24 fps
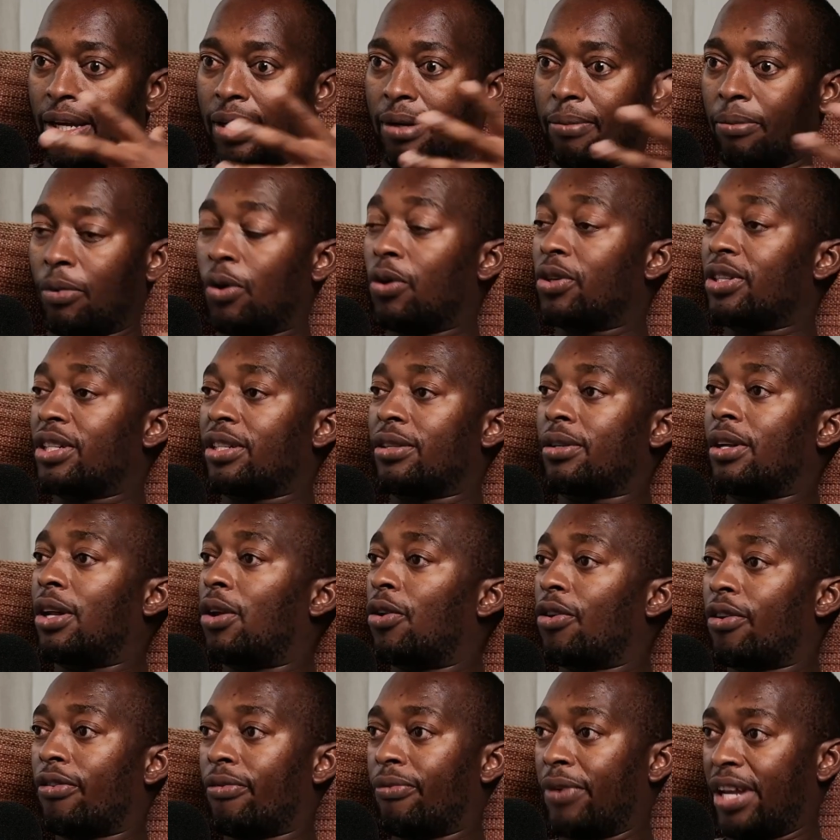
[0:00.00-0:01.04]
causes a
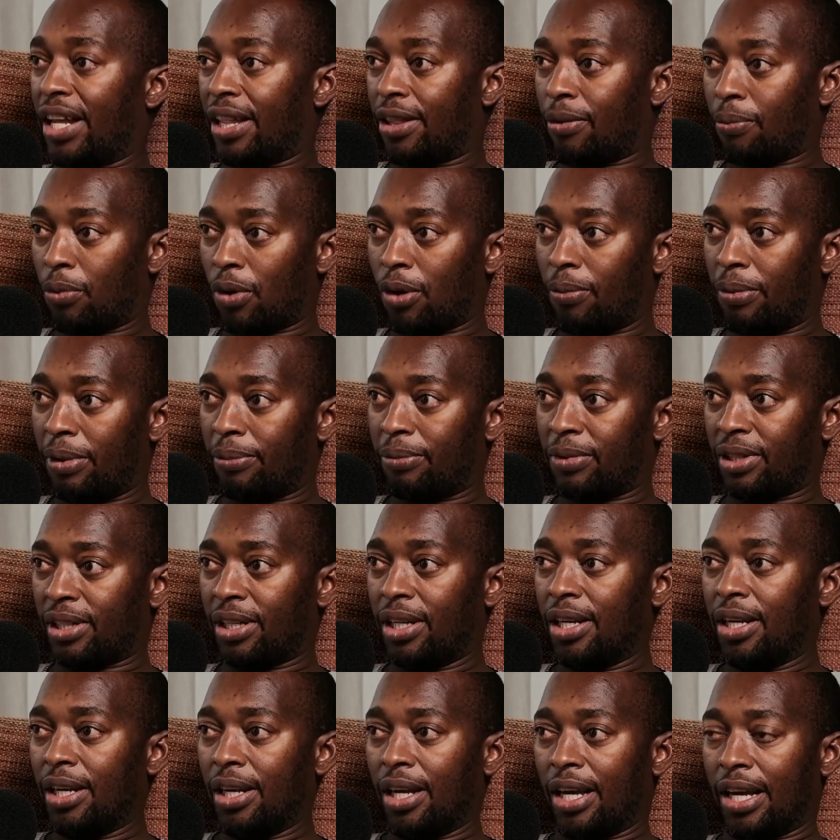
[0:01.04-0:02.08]
lot of health problems.
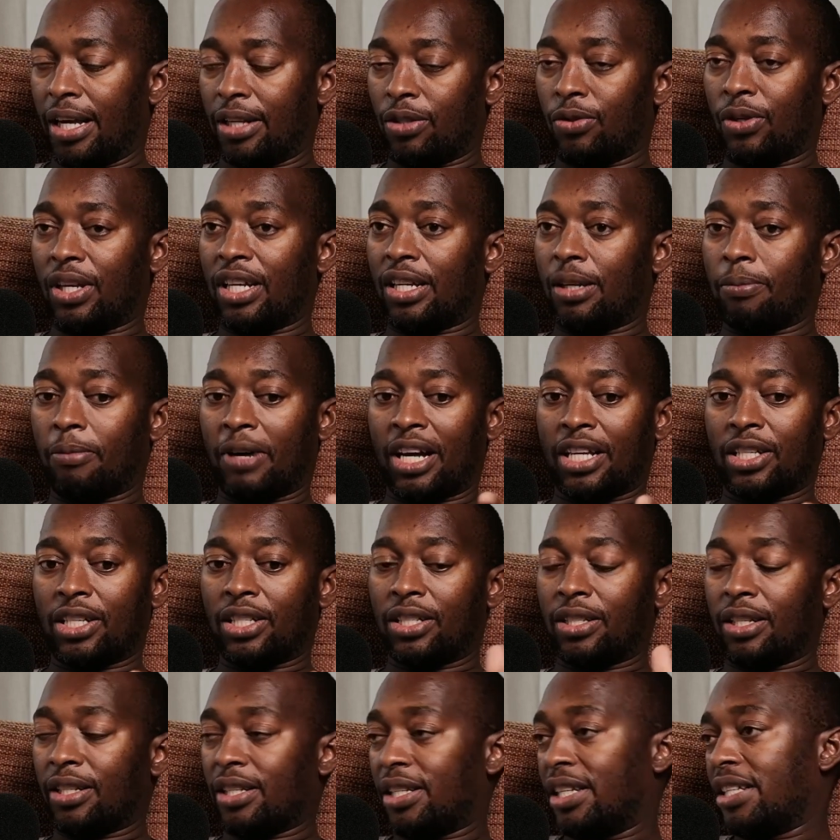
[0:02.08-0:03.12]
As you can
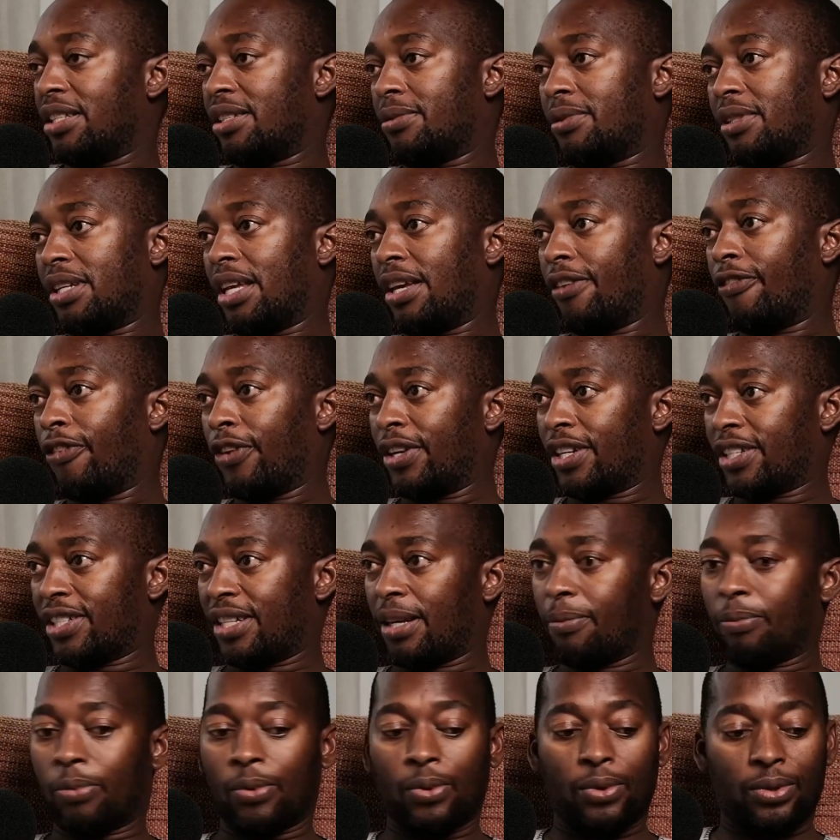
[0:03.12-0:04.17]
imagine, just take for an
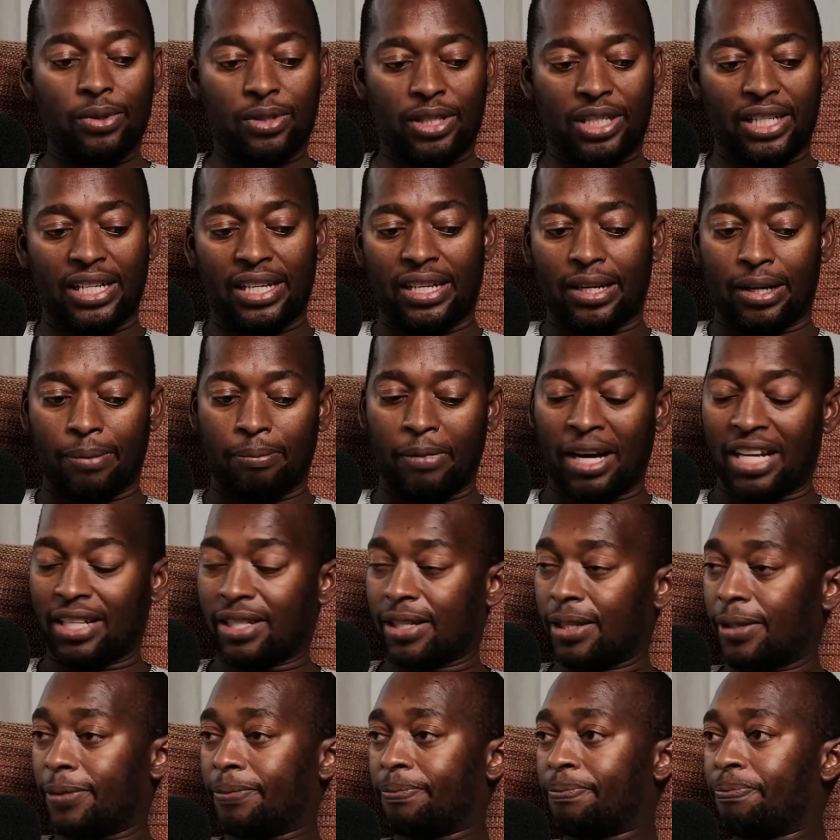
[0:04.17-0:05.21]
example the
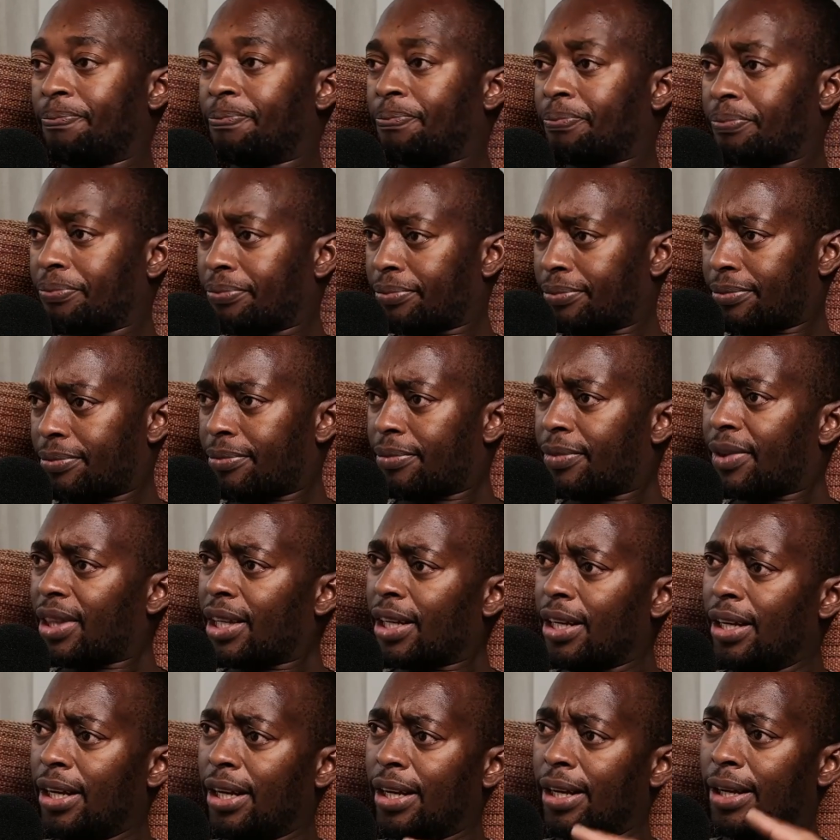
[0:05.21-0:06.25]
muscle.
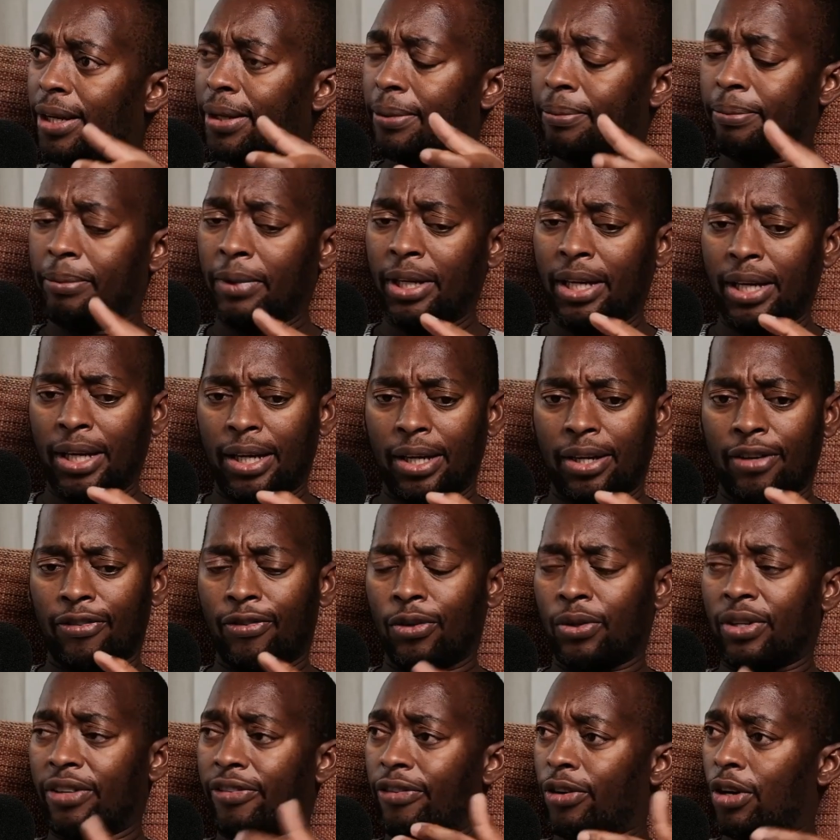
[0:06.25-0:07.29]
If you
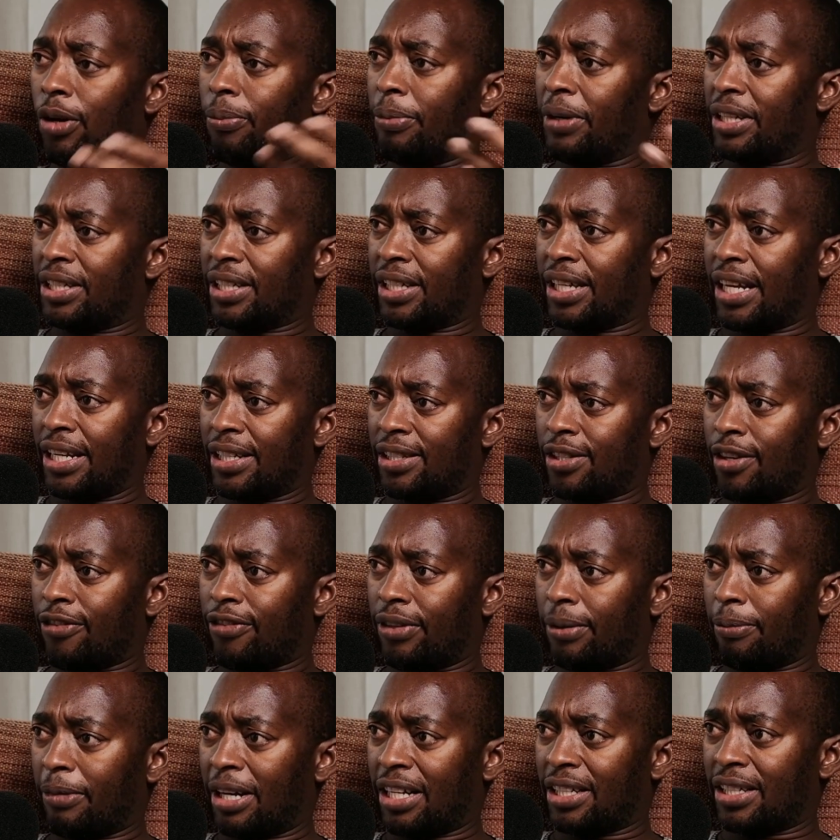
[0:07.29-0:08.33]
develop a cancer of the
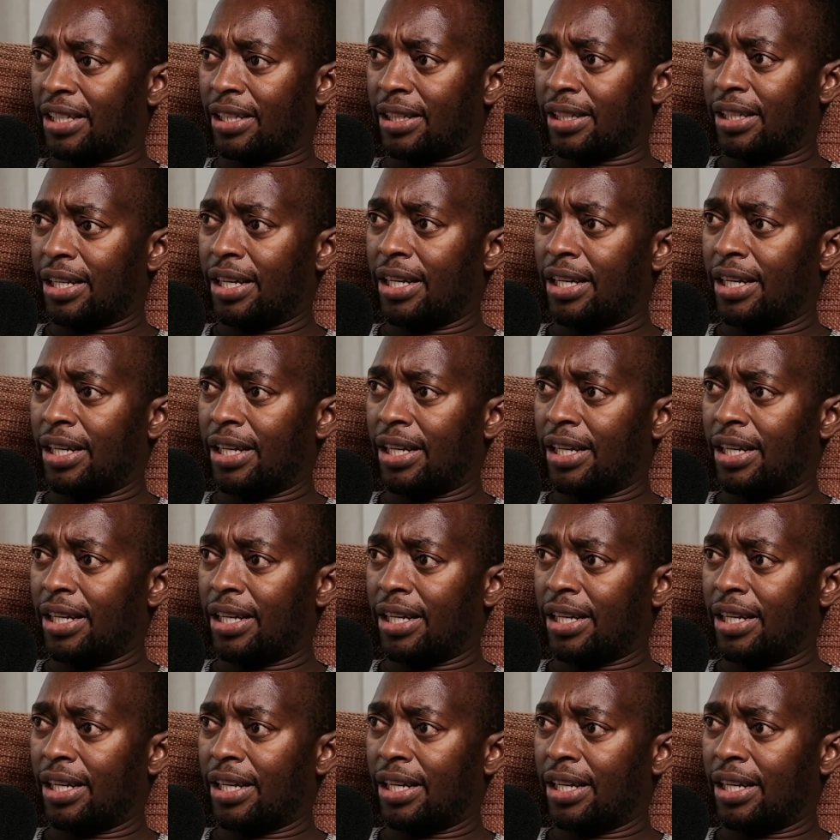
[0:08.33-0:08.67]
muscle